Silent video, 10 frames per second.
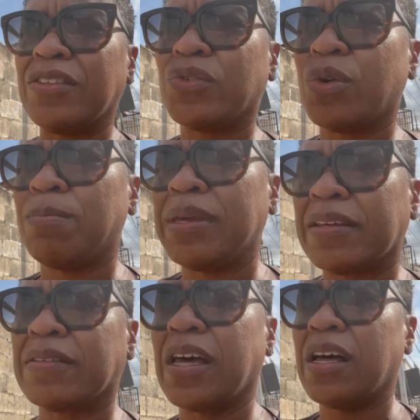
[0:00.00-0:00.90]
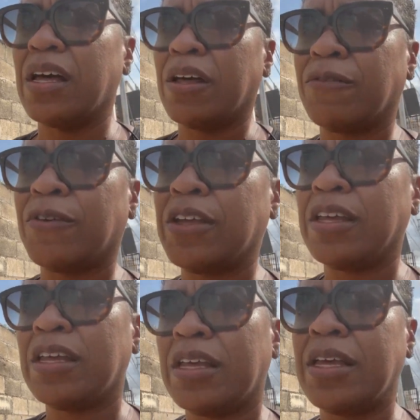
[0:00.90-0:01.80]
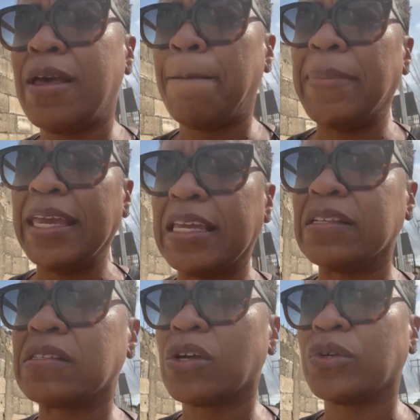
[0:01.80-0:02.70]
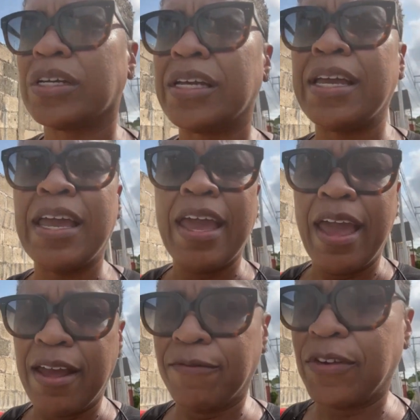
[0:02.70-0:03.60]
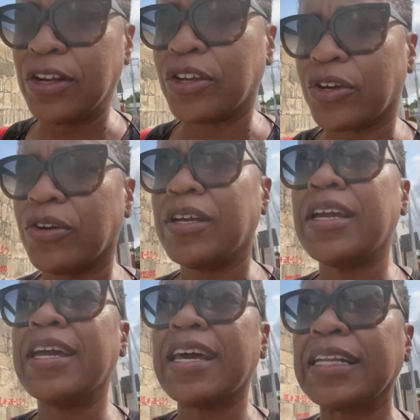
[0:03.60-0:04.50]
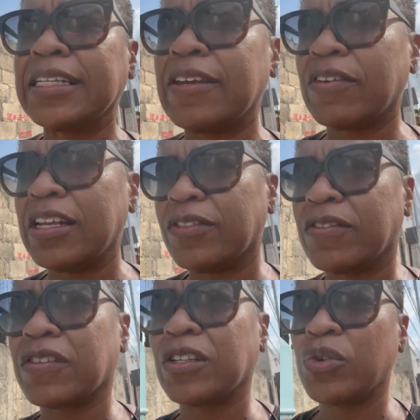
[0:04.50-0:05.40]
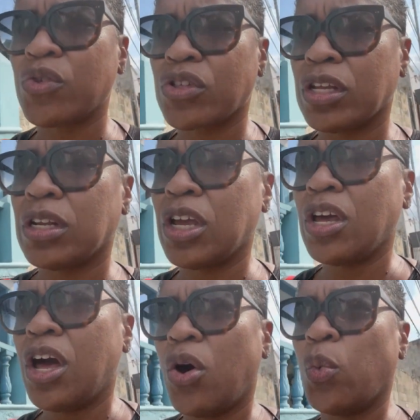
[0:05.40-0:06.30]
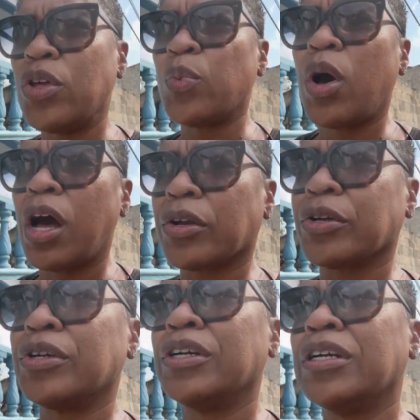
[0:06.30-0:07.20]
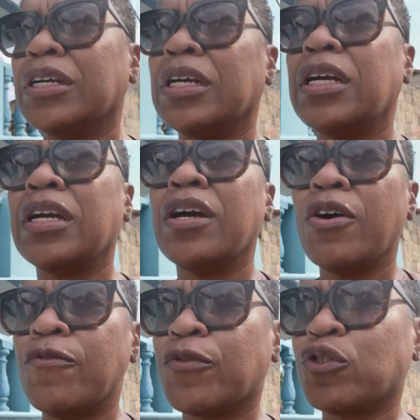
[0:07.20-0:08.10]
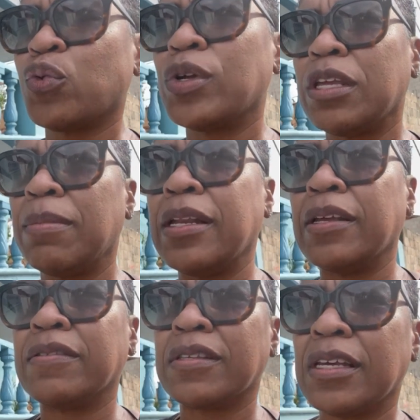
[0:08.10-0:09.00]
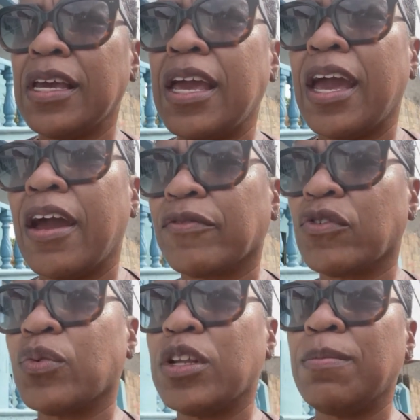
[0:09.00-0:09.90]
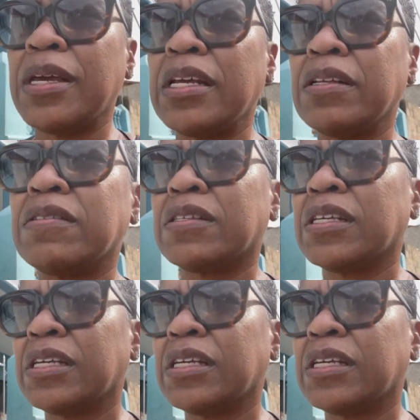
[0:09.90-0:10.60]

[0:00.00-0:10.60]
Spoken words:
do a mix of baking soda and vinegar, and I leave it in the solution with water for 20 minutes. After 20 minutes,